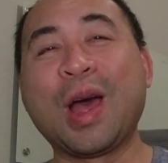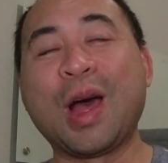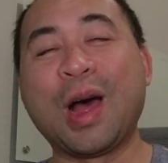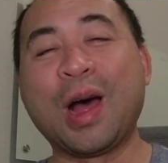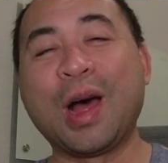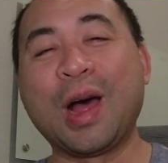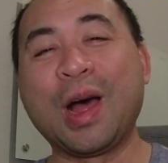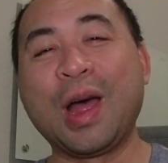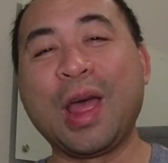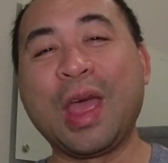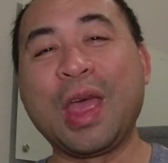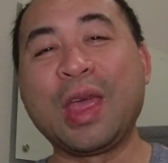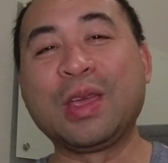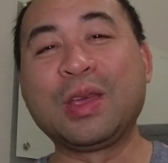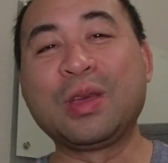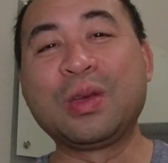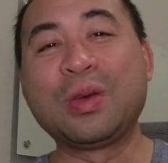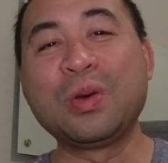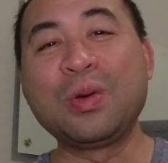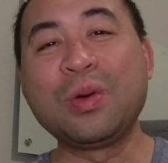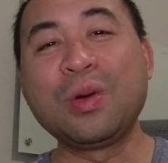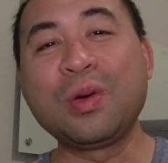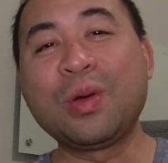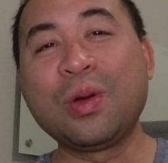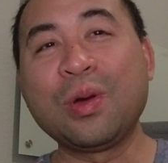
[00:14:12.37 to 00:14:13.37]
a
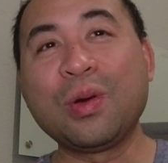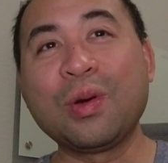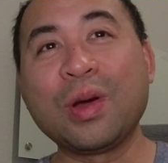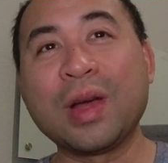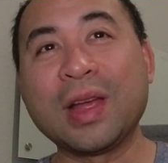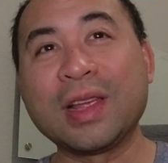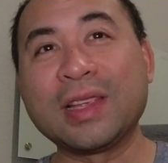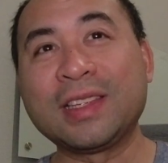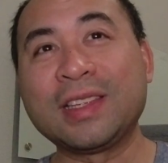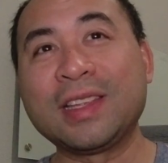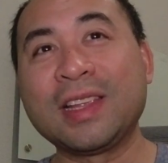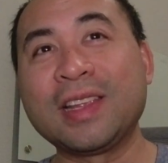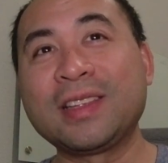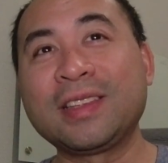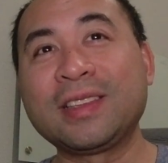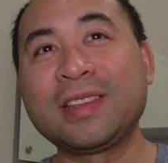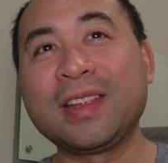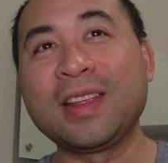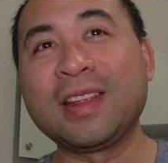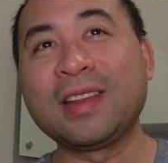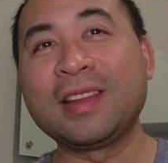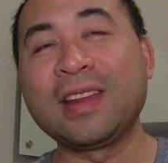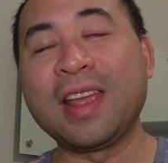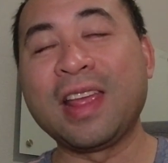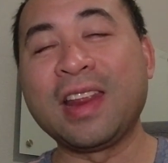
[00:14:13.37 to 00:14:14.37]
Google
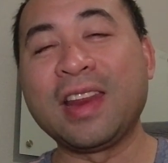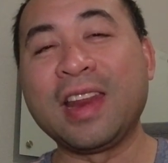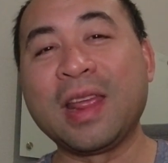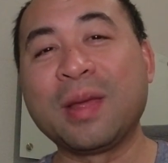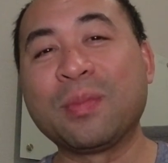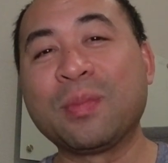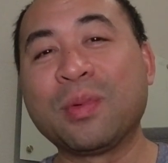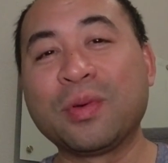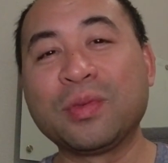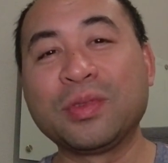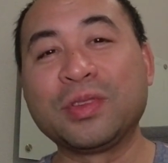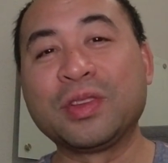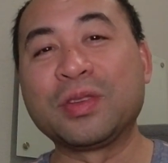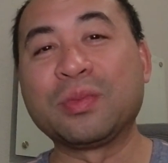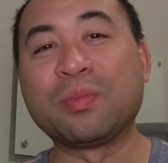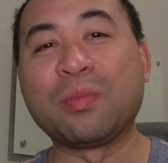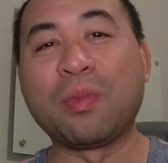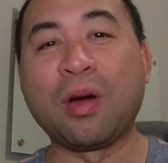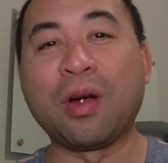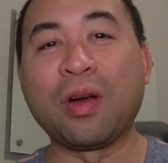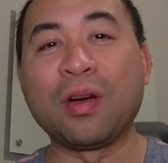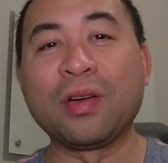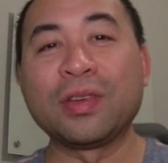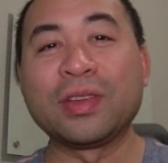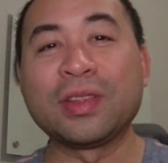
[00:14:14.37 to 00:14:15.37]
Assistant enabled
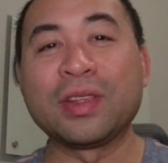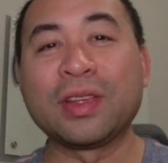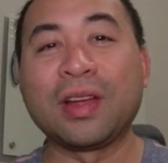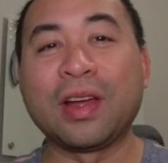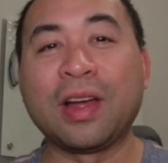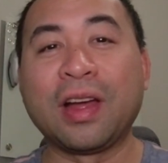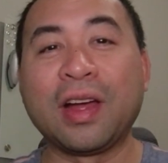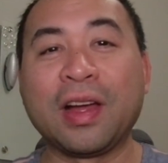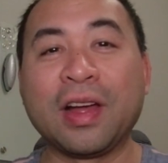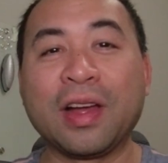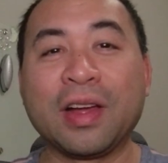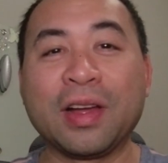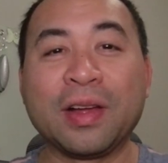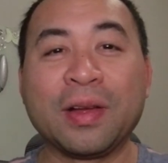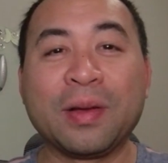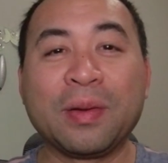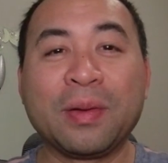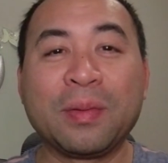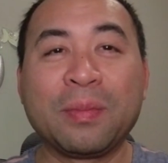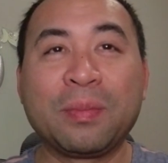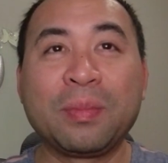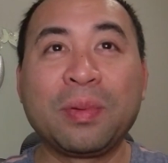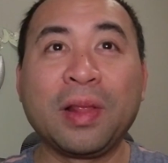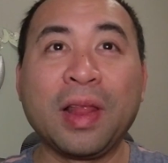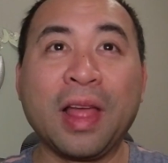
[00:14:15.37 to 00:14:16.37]
smart
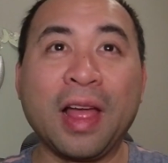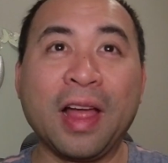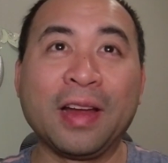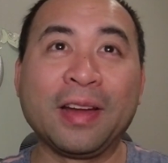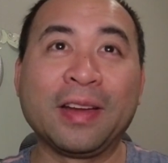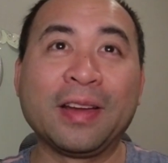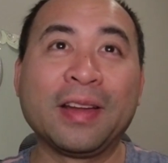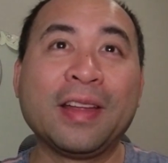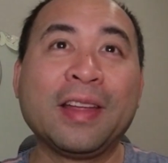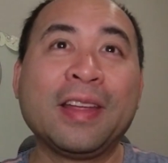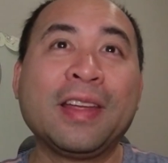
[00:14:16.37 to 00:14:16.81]
plug,